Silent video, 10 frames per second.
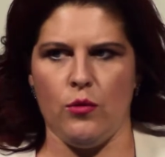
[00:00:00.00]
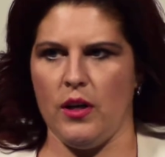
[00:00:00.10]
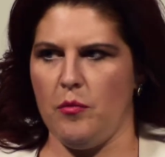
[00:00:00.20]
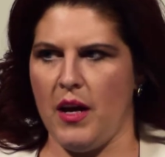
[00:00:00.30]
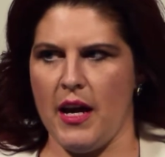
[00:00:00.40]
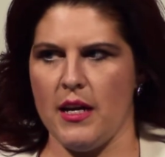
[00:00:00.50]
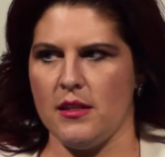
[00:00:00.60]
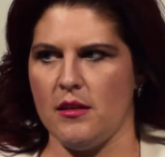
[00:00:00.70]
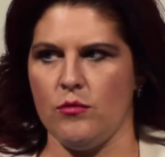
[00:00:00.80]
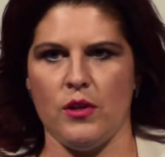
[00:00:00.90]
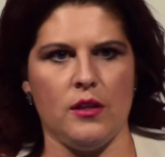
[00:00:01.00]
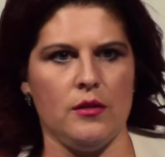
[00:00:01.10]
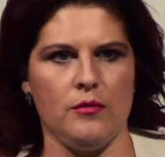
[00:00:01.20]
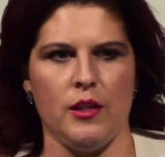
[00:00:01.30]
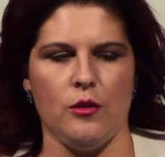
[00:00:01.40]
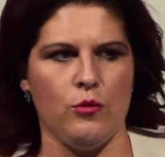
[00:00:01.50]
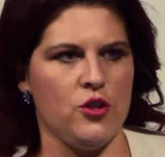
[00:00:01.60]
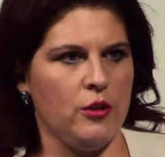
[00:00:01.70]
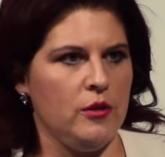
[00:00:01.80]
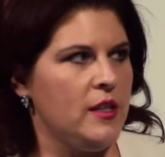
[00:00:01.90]
unbiased and we're
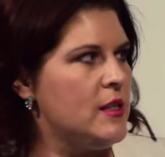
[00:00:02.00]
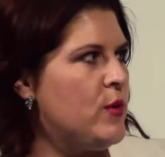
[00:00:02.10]
journalists.